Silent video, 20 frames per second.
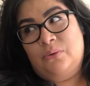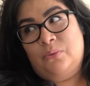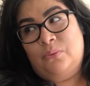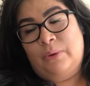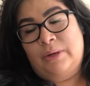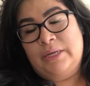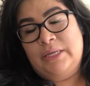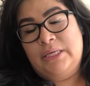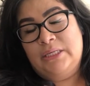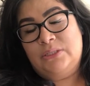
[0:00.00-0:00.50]

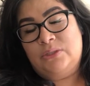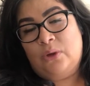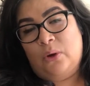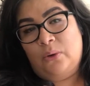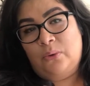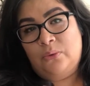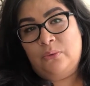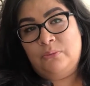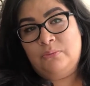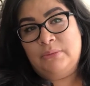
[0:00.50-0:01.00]
when he's
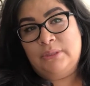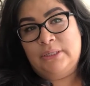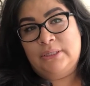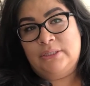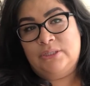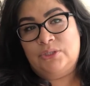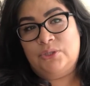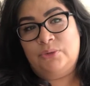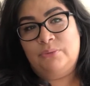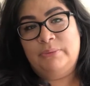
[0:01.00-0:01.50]
home
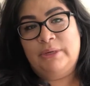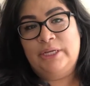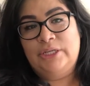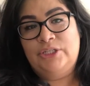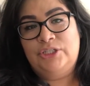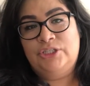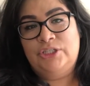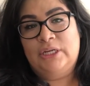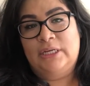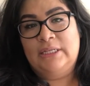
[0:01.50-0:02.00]
so
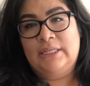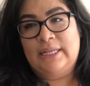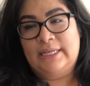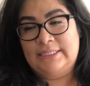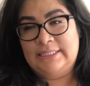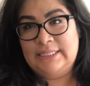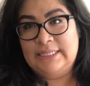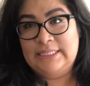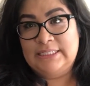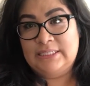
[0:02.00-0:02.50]
much
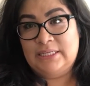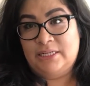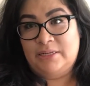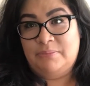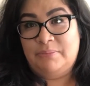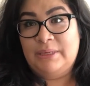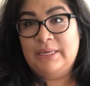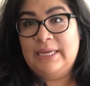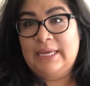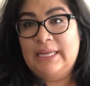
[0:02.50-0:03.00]
unless he's
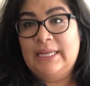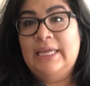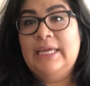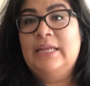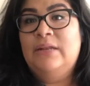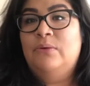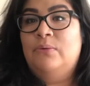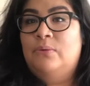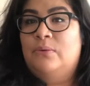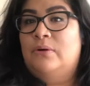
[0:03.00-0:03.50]
gonna be in
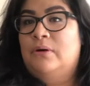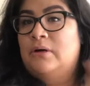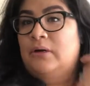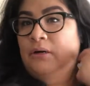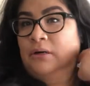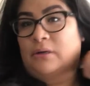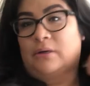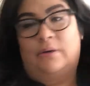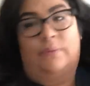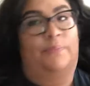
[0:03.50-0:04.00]
it
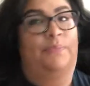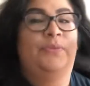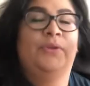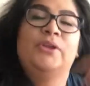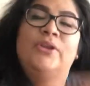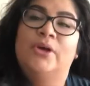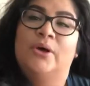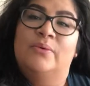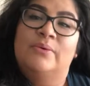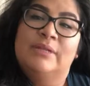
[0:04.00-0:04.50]
or,
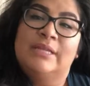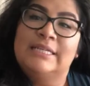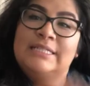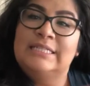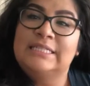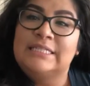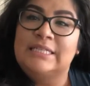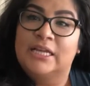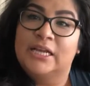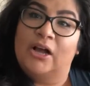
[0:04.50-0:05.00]
you know,
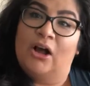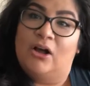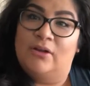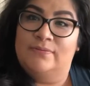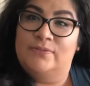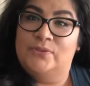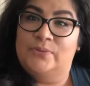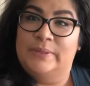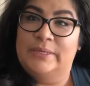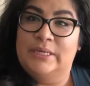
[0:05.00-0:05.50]
unless he's like
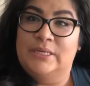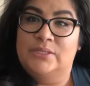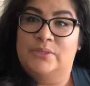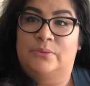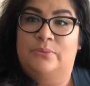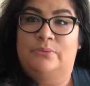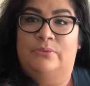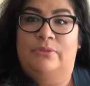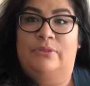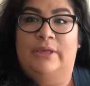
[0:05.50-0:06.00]
off doing his
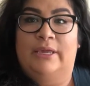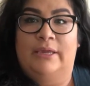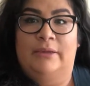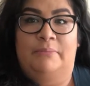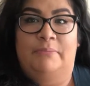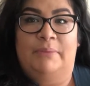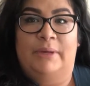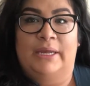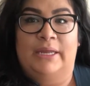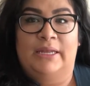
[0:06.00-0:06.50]
own
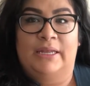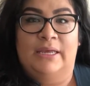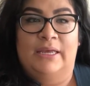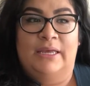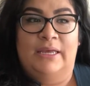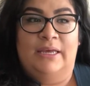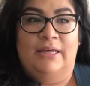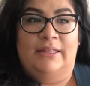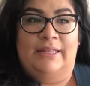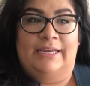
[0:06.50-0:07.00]
thing. But
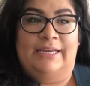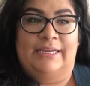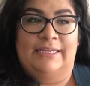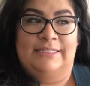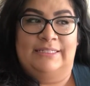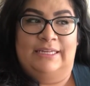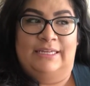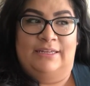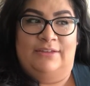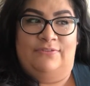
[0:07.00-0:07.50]
like I
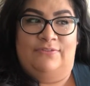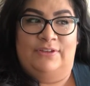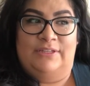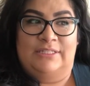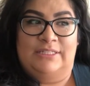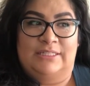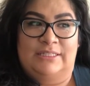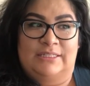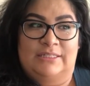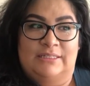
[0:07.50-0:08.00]
said, if
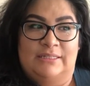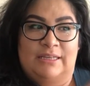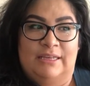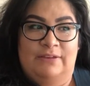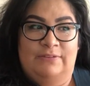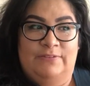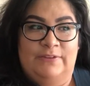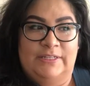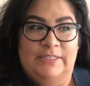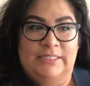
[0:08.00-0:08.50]
it's
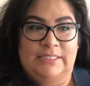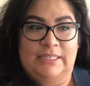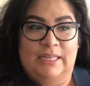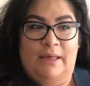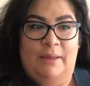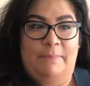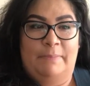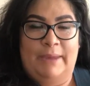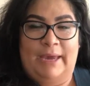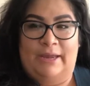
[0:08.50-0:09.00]
if it's
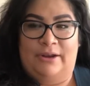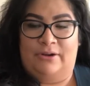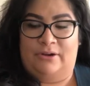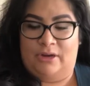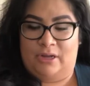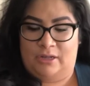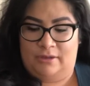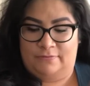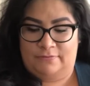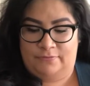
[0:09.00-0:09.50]
a
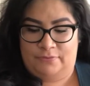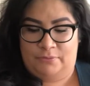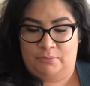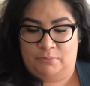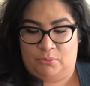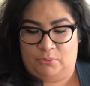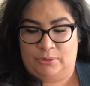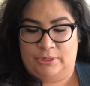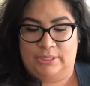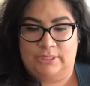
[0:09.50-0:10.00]
matter of the
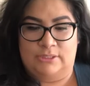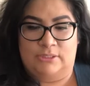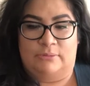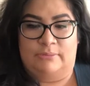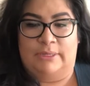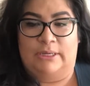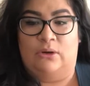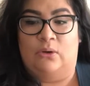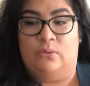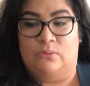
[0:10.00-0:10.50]
mornings are
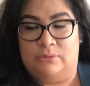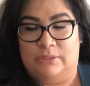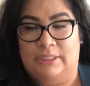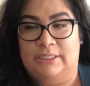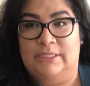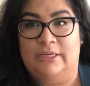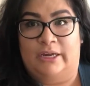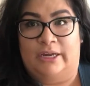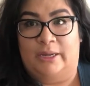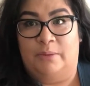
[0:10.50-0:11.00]
my
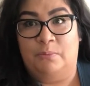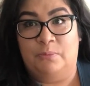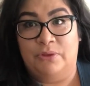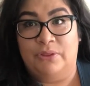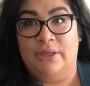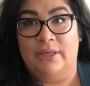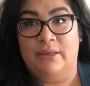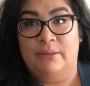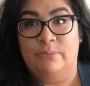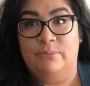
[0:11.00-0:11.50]
only time
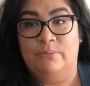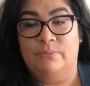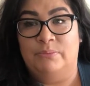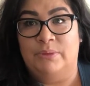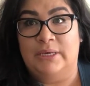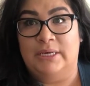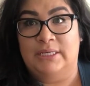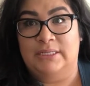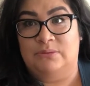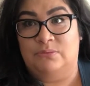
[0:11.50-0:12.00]
with him
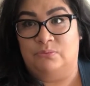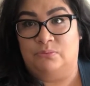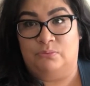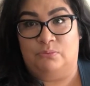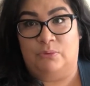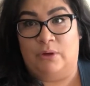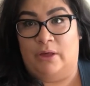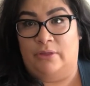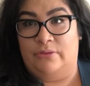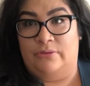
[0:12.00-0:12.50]
because
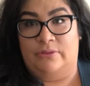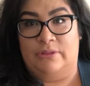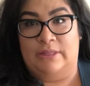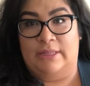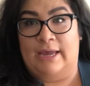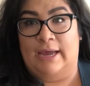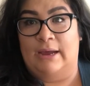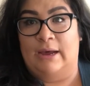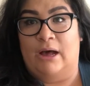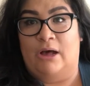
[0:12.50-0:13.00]
other than
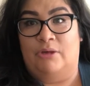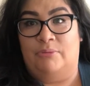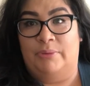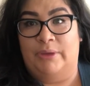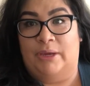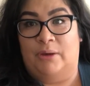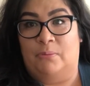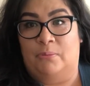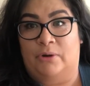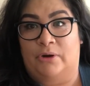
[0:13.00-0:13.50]
that I'll
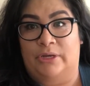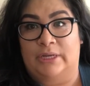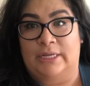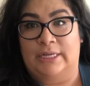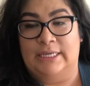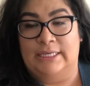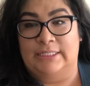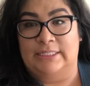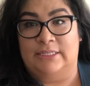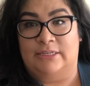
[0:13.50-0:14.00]
be at work
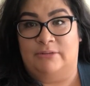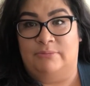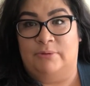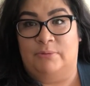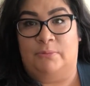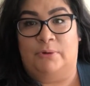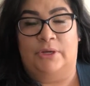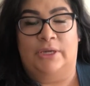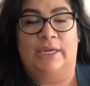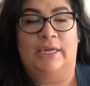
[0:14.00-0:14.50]
and he's gonna
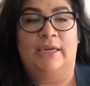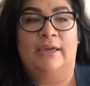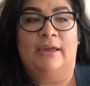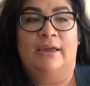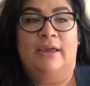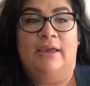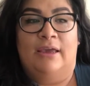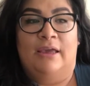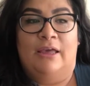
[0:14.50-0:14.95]
be working